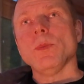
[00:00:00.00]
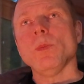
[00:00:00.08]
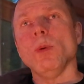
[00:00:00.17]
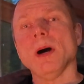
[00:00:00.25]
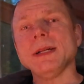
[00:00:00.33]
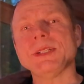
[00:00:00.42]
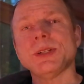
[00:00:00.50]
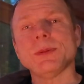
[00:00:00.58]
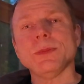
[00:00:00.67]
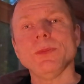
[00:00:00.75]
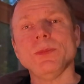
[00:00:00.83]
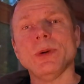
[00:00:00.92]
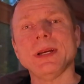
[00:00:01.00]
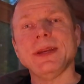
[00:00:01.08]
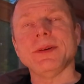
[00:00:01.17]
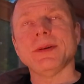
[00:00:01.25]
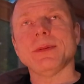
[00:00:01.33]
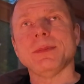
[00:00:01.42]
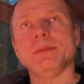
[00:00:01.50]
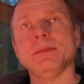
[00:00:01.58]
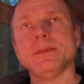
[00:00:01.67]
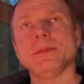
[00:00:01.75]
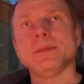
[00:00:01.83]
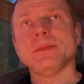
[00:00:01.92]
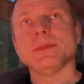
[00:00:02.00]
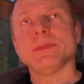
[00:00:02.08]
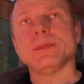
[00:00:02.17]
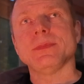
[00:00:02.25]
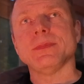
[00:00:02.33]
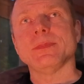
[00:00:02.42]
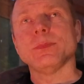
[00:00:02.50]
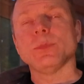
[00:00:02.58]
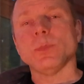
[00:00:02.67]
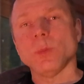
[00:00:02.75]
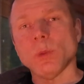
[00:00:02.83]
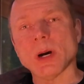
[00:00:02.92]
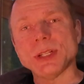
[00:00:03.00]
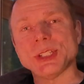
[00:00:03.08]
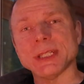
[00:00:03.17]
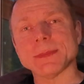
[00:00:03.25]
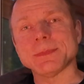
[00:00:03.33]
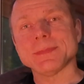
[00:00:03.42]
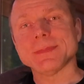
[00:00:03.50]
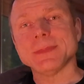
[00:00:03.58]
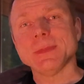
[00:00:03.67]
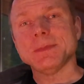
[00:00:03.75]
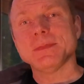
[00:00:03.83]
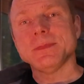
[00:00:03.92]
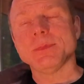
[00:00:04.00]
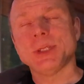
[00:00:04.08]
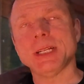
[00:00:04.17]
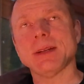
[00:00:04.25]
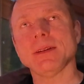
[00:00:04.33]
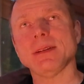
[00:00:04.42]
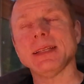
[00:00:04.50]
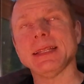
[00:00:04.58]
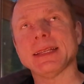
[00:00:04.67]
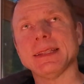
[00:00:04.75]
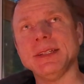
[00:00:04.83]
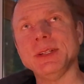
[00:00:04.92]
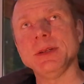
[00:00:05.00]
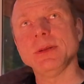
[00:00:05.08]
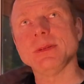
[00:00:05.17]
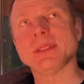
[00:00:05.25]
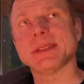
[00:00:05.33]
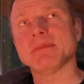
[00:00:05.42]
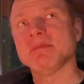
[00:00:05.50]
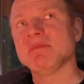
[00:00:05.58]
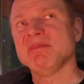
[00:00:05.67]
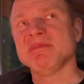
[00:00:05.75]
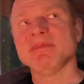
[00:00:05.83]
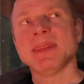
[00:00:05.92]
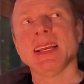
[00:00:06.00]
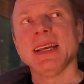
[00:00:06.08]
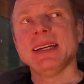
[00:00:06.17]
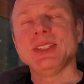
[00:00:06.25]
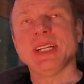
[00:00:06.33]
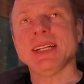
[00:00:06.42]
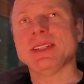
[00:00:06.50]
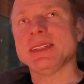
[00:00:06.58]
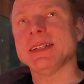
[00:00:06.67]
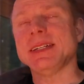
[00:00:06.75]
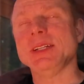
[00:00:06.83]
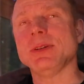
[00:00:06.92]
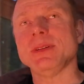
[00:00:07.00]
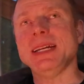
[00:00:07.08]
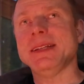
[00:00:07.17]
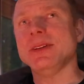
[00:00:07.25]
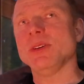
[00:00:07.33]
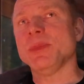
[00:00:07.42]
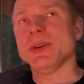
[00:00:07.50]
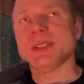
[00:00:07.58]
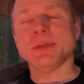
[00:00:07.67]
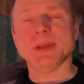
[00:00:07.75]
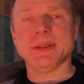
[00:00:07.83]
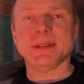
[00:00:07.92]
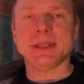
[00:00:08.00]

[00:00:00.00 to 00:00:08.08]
Watch what you're watching, particularly like the news. chances are you don't need to know most of what they're